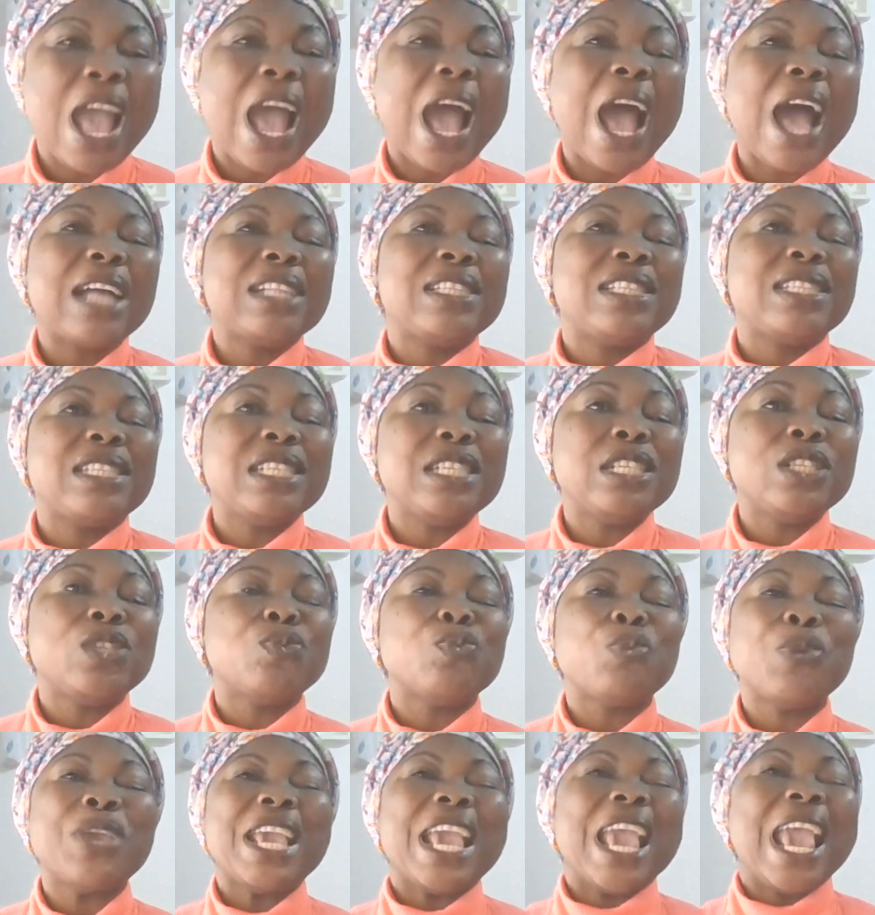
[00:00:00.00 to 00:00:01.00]
How
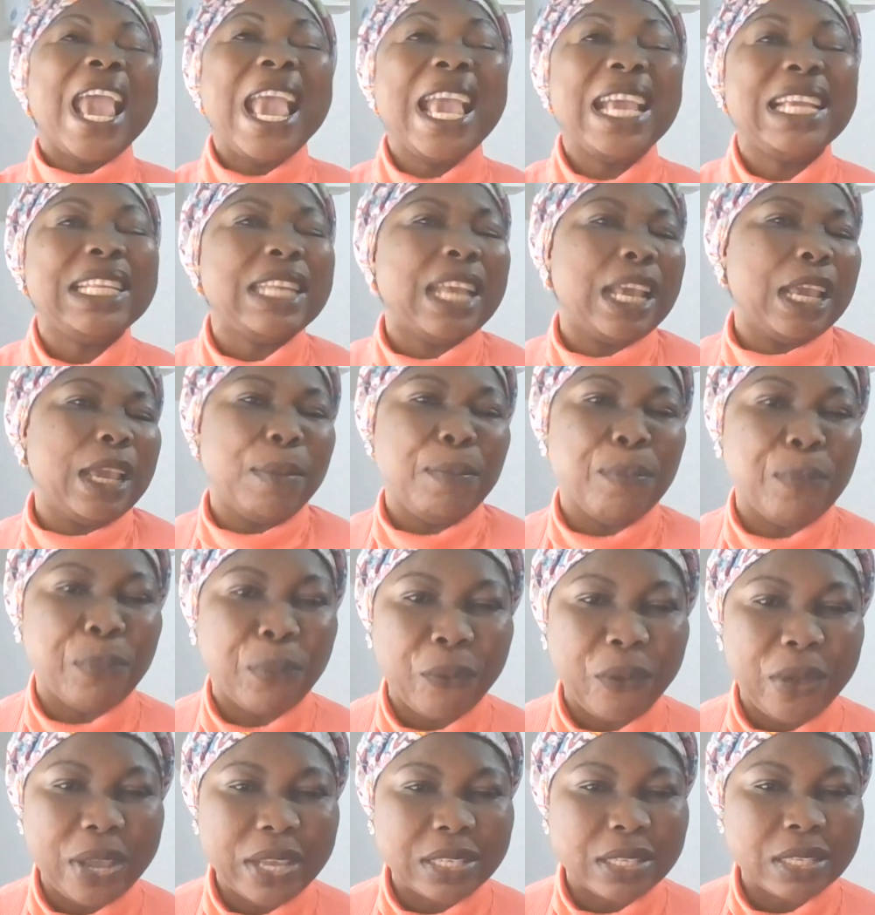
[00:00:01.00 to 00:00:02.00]
things will end in
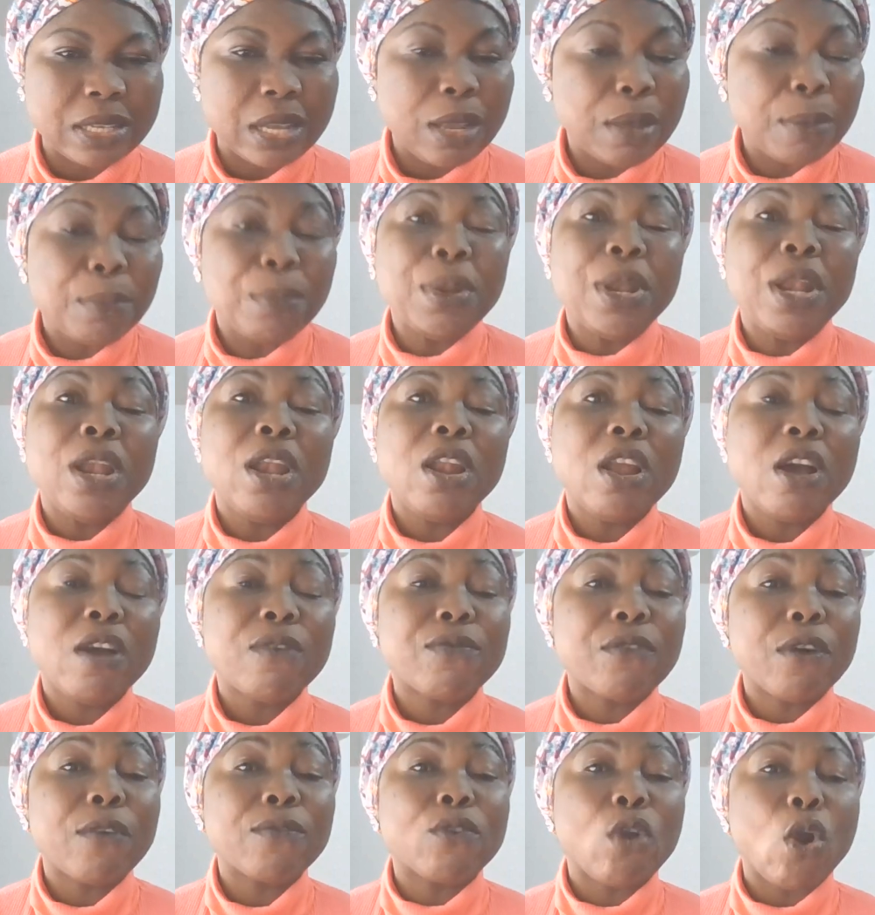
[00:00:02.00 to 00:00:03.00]
praise.
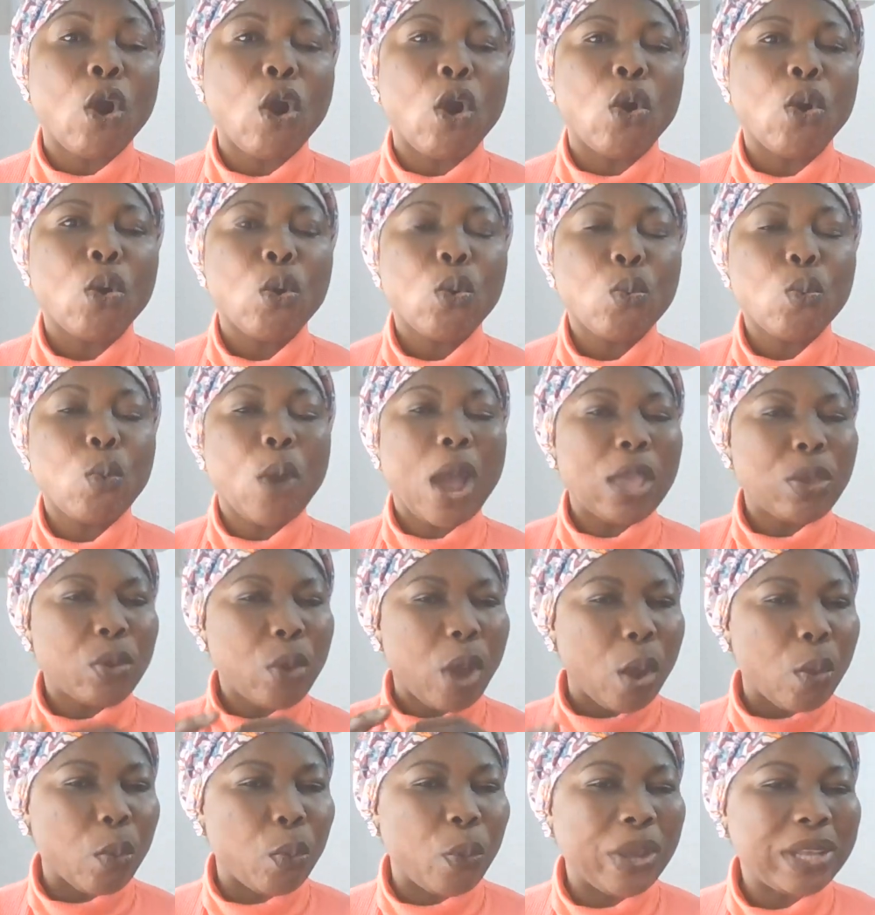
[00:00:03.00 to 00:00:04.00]
Beloved of God, while you
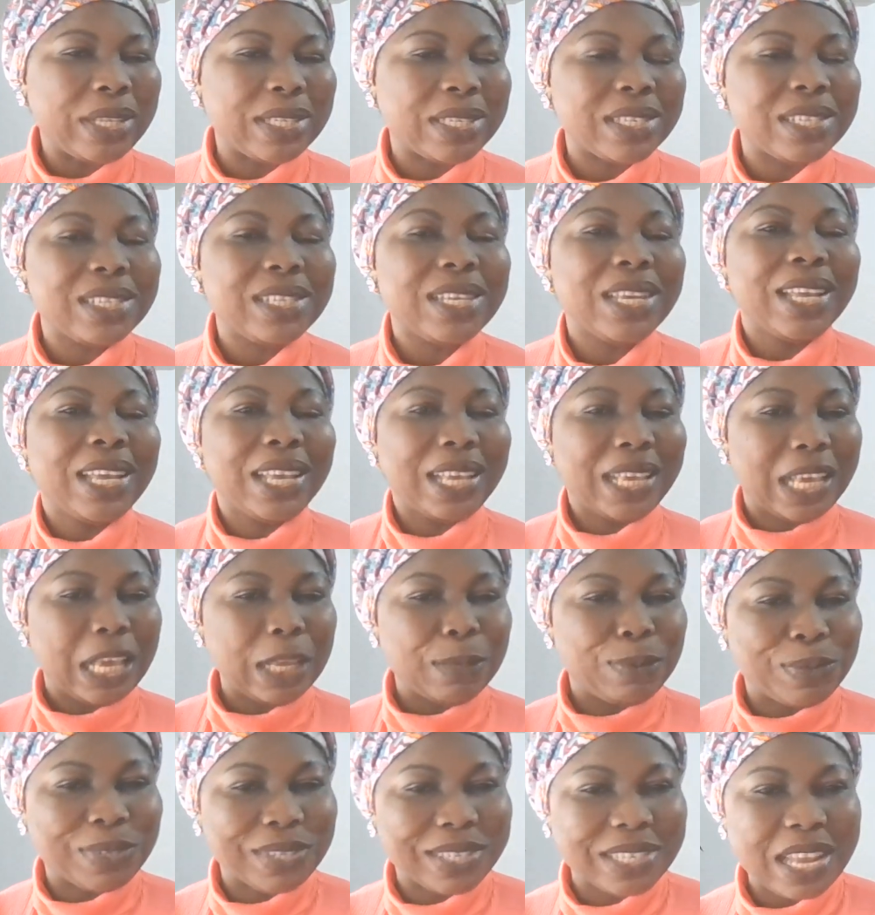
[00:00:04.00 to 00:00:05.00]
are waiting,
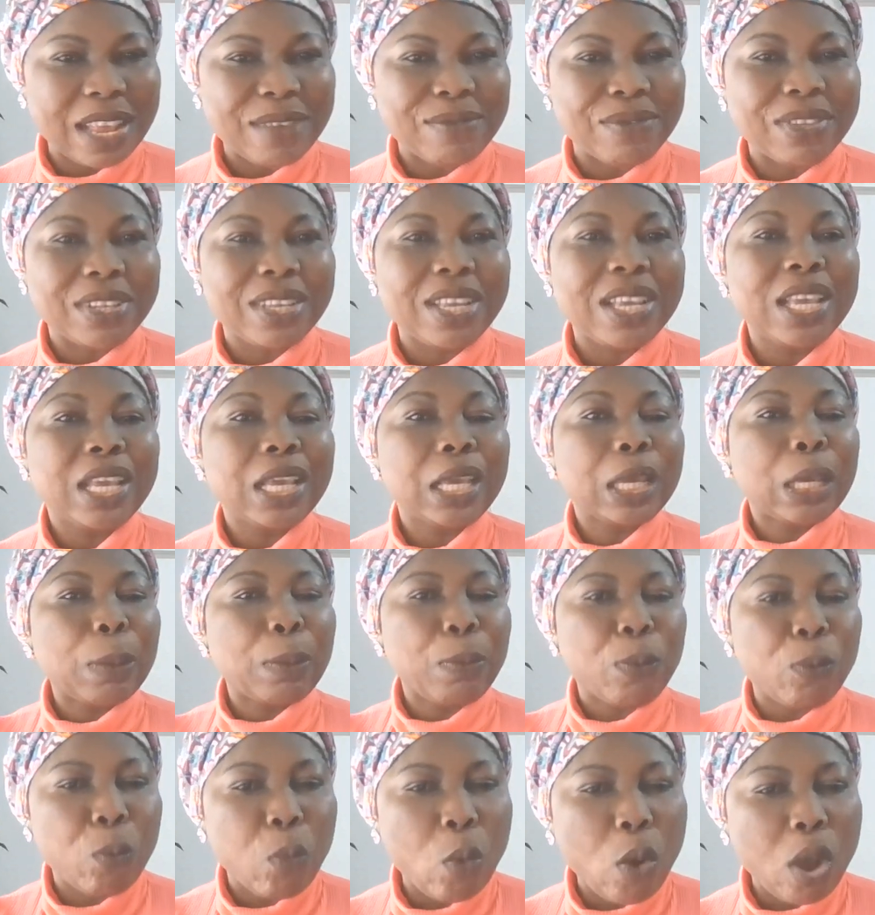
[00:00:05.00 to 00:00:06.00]
Keep serving.
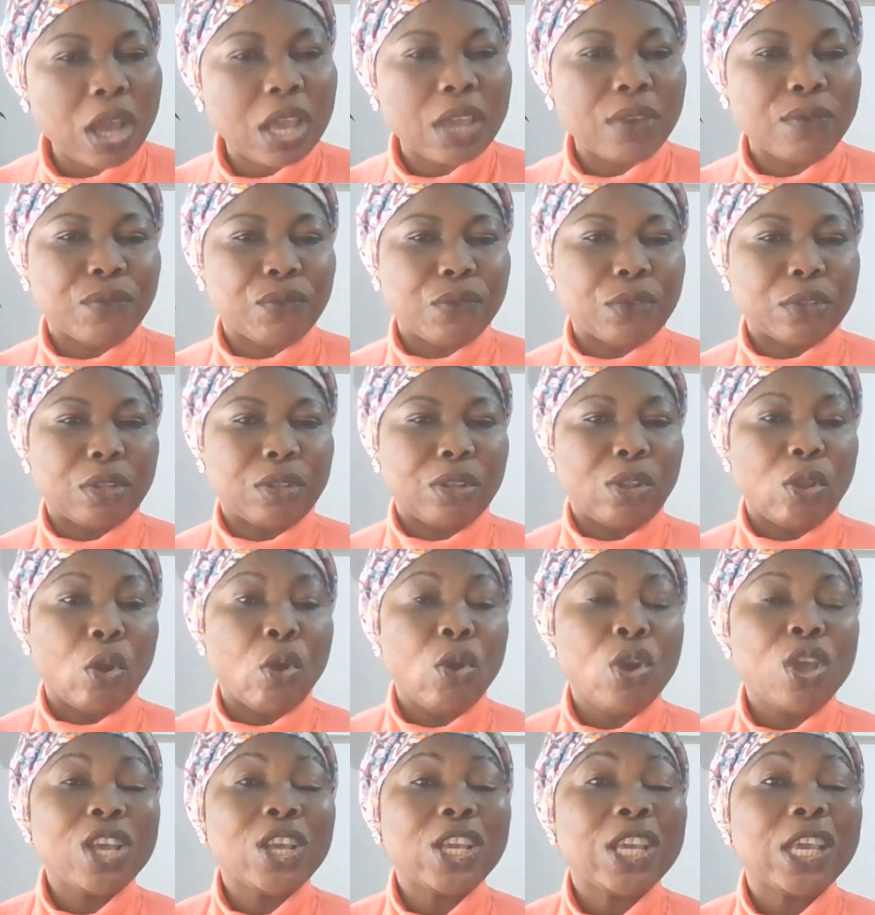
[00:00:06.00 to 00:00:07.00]
Keep working for the
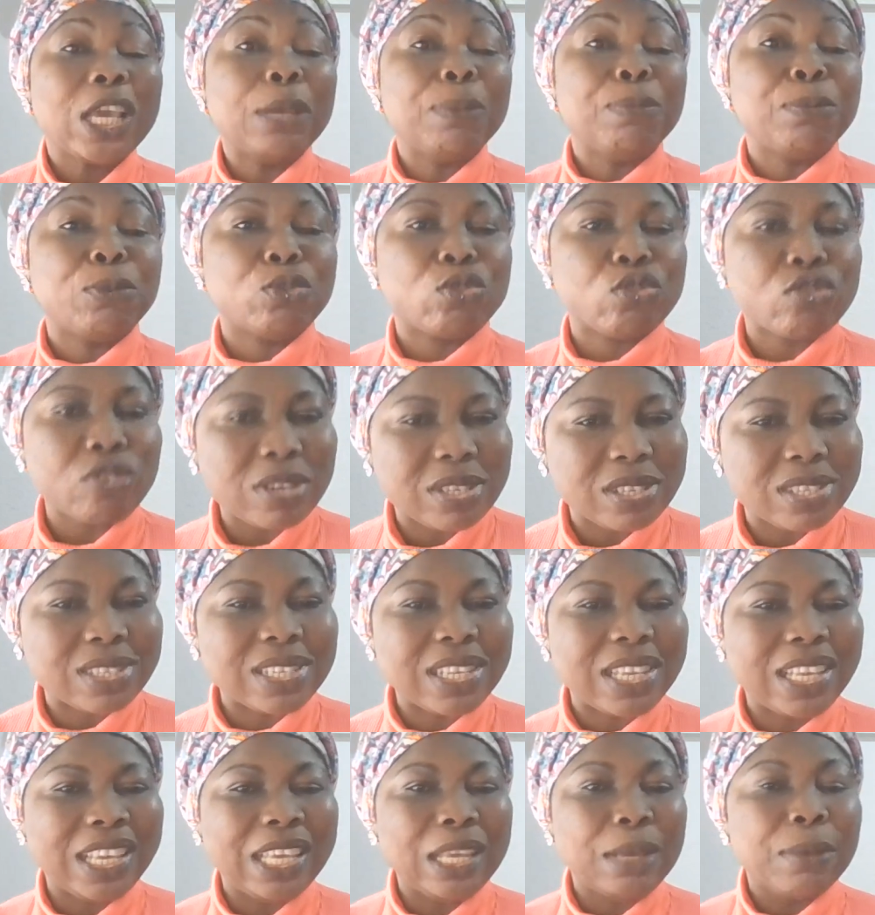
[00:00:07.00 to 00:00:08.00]
Lord. Keep
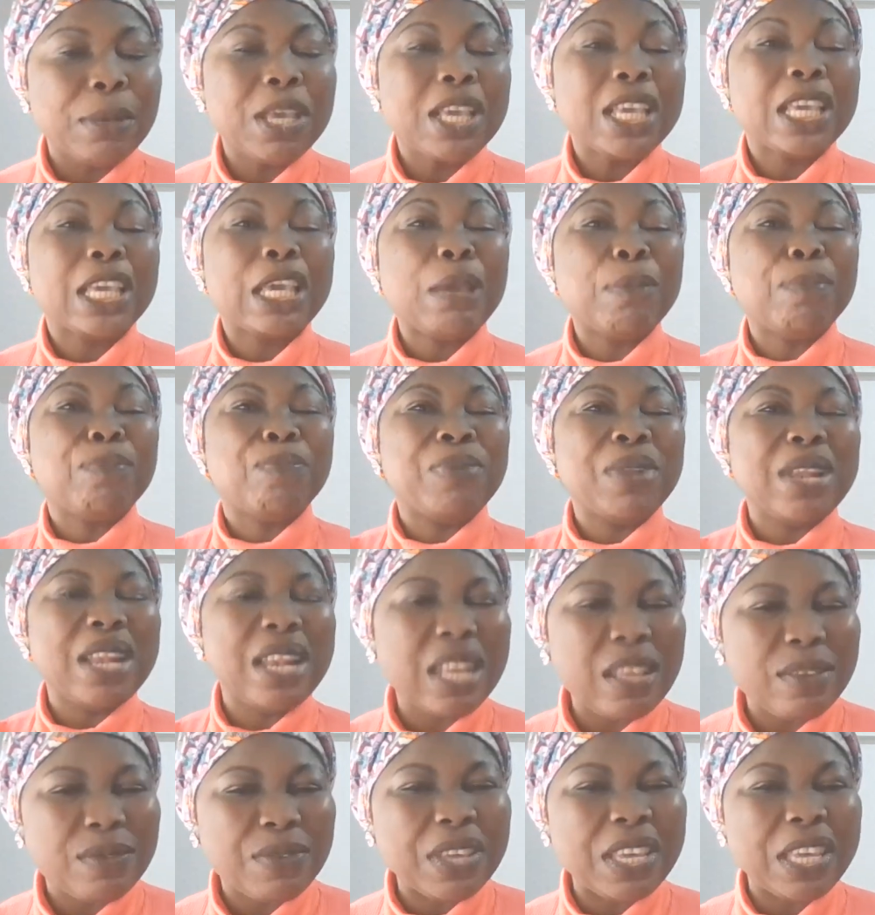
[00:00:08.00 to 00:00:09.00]
trusting Him. Keep
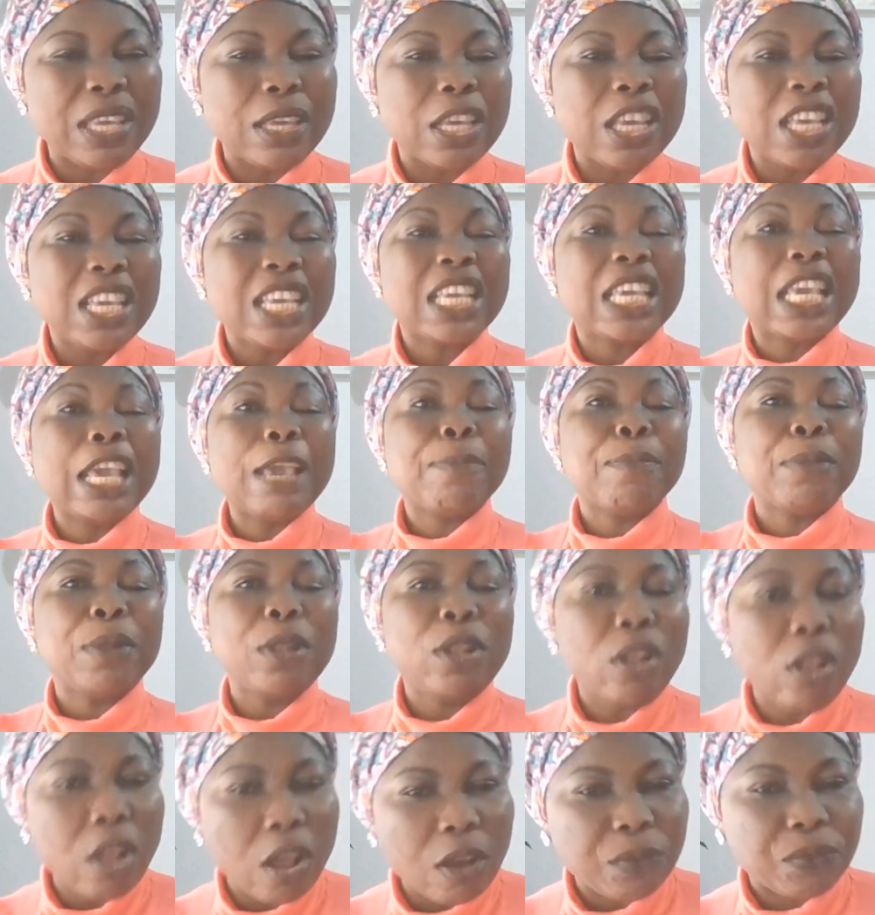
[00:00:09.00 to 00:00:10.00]
believing Him. Keep
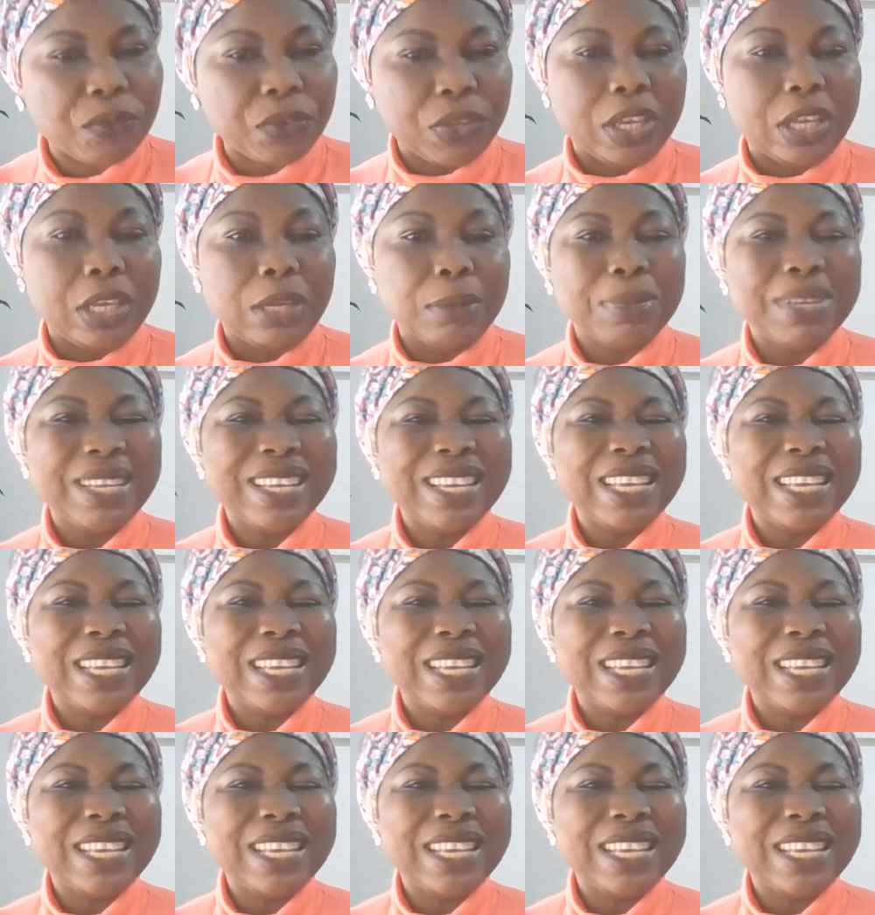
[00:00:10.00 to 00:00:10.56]
loving Him.